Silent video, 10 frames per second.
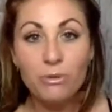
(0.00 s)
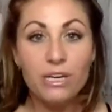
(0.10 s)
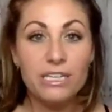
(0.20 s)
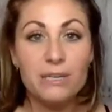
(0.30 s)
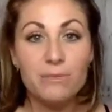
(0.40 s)
you
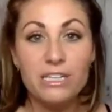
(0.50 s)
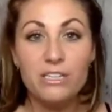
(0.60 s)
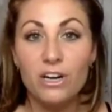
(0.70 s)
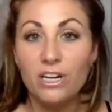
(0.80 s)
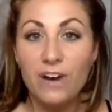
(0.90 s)
get somebody
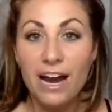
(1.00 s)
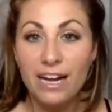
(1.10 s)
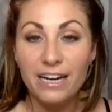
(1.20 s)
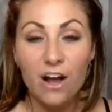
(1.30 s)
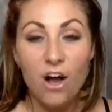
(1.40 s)
started
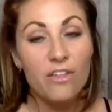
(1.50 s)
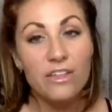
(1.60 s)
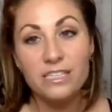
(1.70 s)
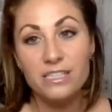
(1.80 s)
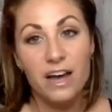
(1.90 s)
right. All
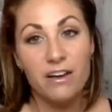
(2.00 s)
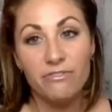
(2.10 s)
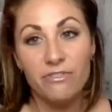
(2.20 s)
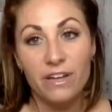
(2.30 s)
this stuff.